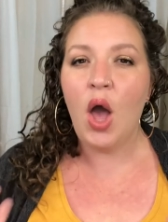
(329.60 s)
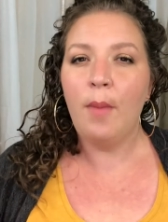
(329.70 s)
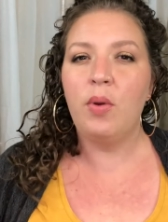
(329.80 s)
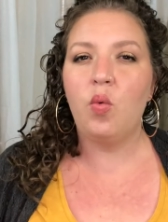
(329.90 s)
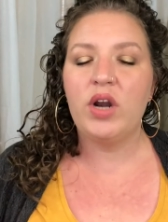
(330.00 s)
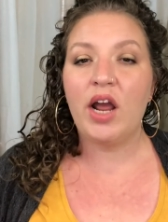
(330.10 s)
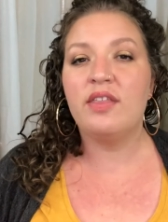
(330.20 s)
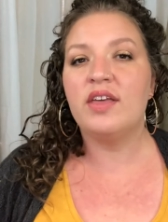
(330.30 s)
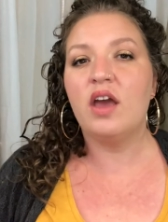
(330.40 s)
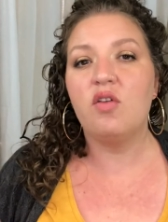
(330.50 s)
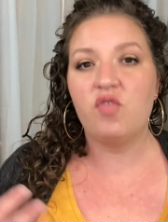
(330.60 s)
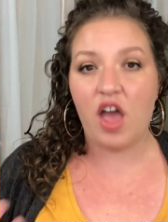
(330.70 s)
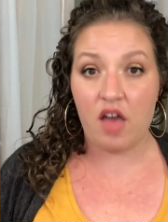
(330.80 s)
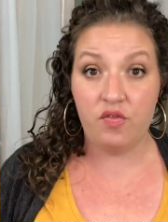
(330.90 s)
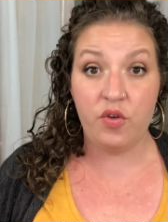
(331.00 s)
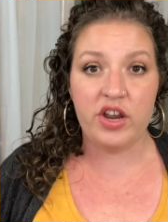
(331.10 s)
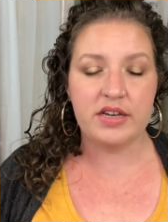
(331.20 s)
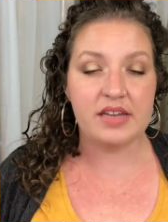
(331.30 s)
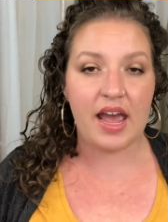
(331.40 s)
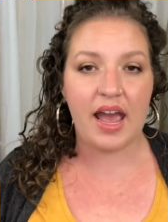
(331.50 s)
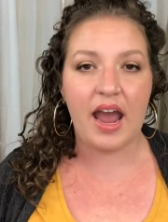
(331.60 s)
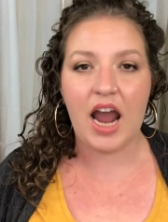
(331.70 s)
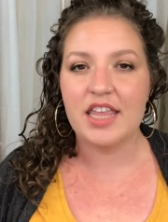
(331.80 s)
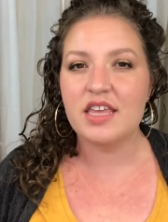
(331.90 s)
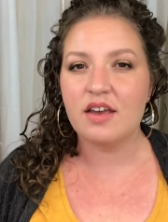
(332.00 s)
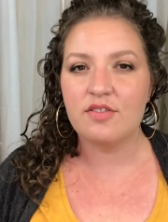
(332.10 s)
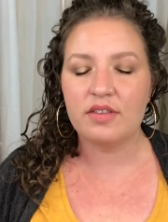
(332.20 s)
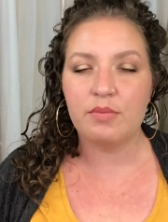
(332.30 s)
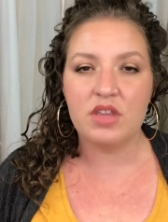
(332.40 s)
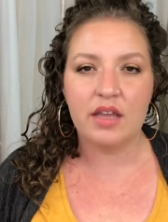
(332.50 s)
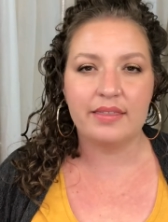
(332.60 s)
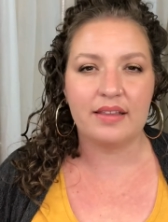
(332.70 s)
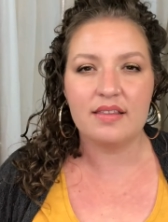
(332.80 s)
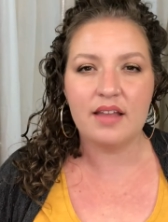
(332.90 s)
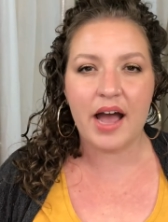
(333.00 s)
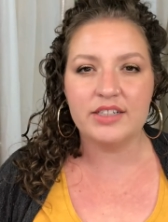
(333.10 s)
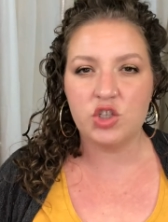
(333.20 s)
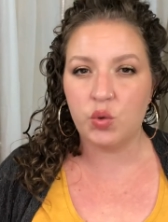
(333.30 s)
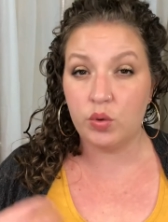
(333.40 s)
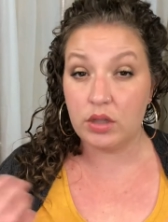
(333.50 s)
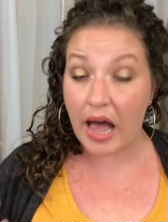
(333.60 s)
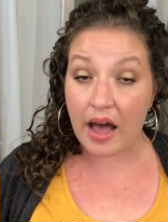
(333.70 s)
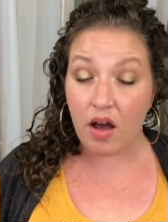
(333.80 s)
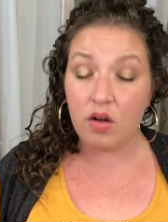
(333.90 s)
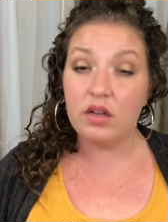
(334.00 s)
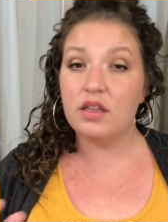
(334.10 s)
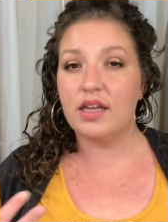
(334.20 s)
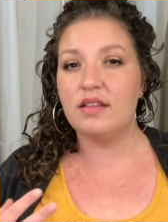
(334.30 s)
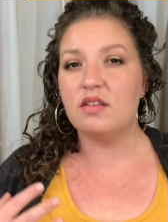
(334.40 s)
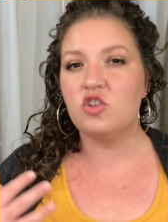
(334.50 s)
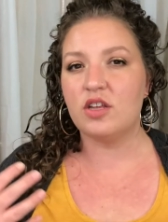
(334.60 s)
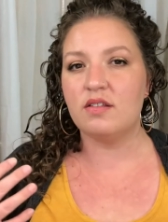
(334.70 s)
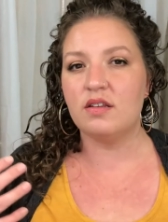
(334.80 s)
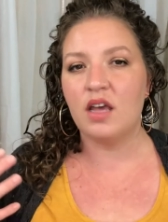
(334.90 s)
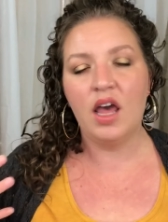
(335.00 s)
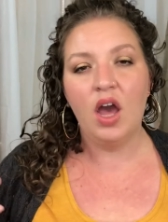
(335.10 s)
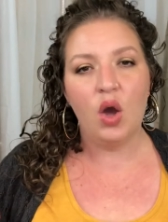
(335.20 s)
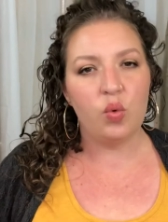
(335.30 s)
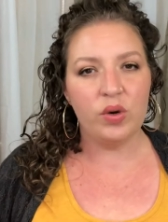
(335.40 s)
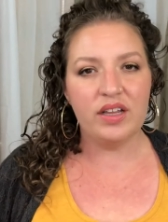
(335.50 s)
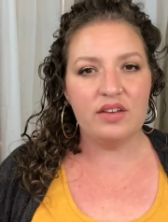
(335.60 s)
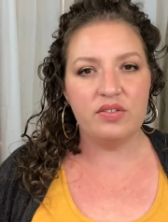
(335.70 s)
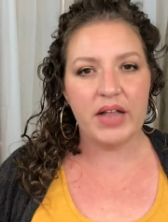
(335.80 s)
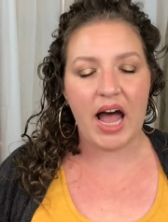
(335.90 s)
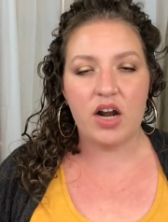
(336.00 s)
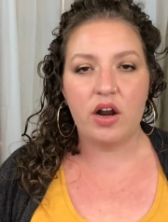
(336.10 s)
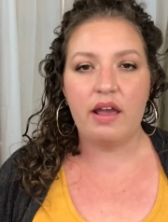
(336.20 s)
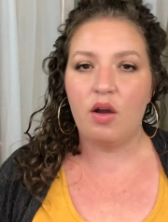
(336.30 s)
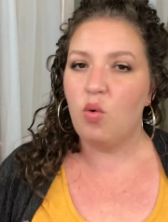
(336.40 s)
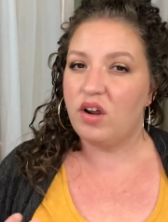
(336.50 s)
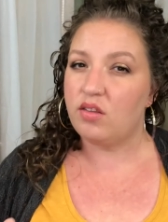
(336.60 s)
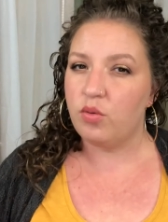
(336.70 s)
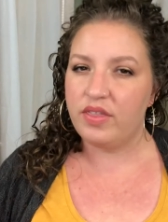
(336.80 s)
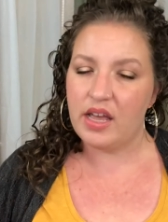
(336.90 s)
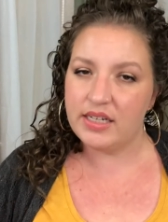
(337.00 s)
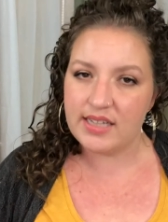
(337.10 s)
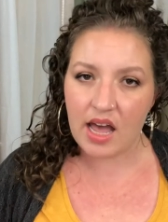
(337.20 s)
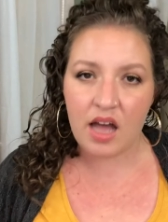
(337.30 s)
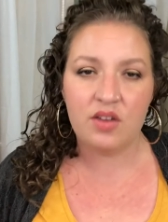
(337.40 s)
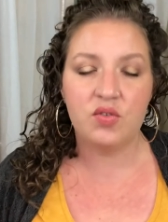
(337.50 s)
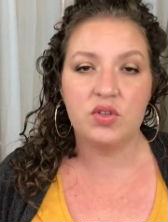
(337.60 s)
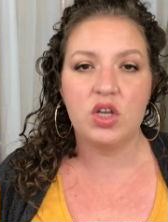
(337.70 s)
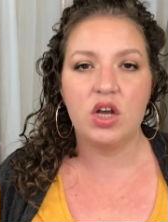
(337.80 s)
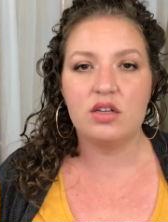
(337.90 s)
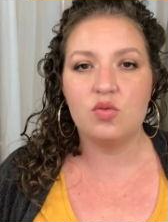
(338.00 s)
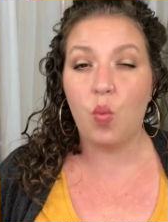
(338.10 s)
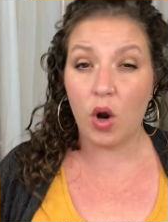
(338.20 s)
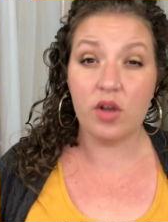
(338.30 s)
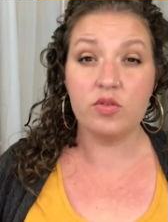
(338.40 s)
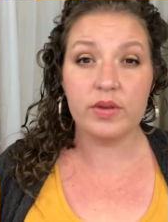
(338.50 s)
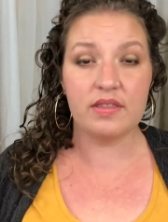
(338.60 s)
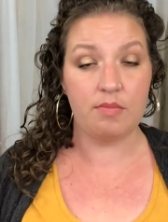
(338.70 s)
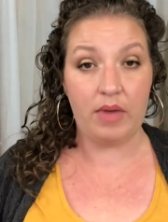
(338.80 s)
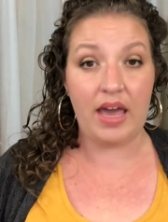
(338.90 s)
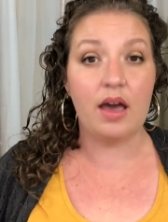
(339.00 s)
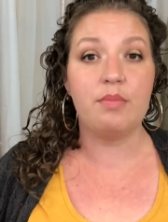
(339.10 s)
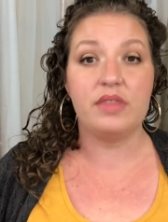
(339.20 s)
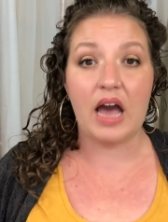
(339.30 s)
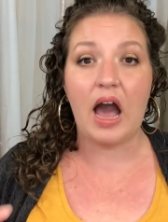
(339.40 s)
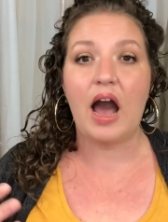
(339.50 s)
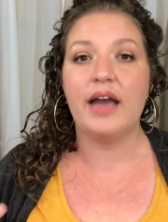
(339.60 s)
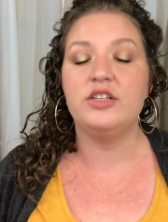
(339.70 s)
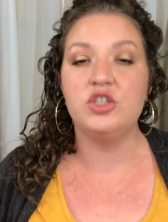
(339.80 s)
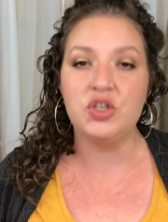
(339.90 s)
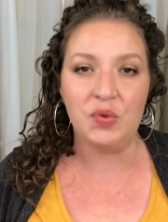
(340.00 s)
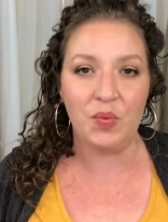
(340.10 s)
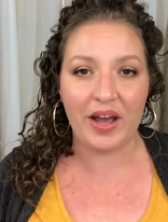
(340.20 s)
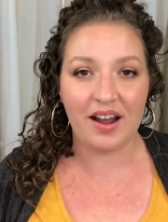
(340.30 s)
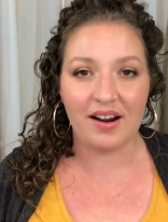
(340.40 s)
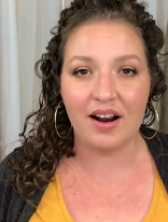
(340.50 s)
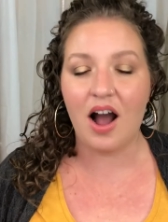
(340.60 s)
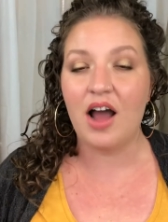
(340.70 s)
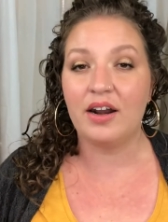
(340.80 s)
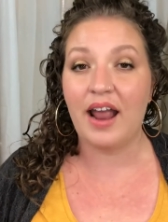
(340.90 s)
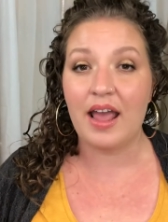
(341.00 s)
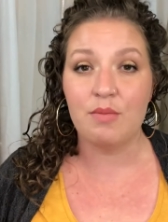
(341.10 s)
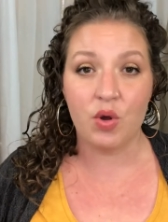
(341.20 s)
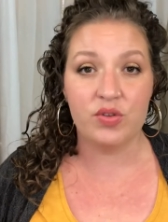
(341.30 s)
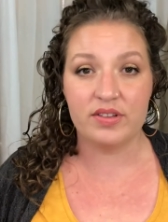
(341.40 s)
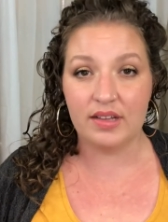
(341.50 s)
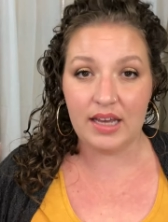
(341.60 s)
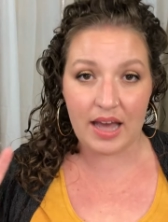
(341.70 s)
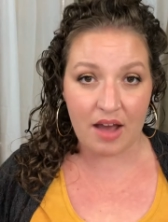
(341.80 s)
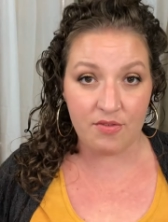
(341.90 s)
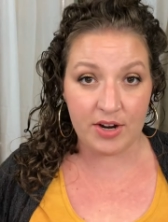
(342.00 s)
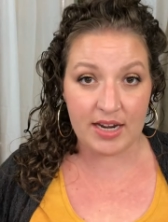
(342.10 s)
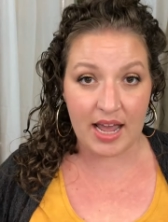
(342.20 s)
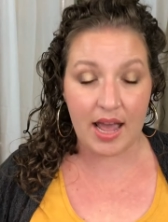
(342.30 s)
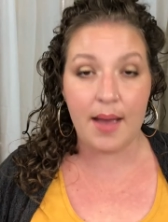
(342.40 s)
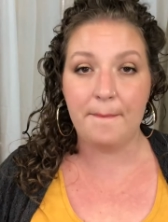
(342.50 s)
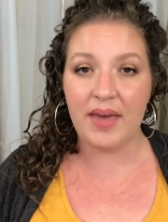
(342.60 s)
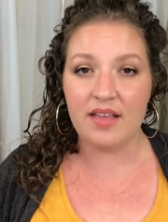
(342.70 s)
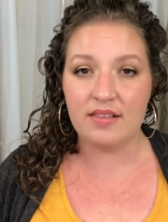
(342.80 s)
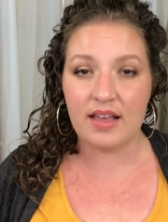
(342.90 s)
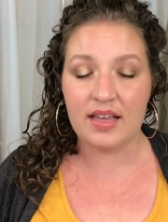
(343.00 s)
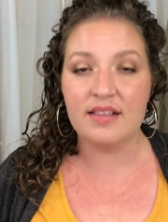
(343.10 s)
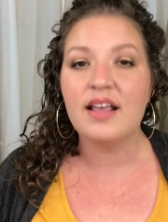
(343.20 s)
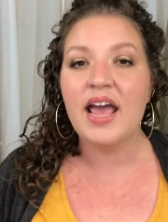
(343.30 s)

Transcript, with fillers: But when I think of every day, I think of something that's not too loud, that's just really flattering, works with a ton of looks, works with the makeup that I do wear on a mostly everyday basis.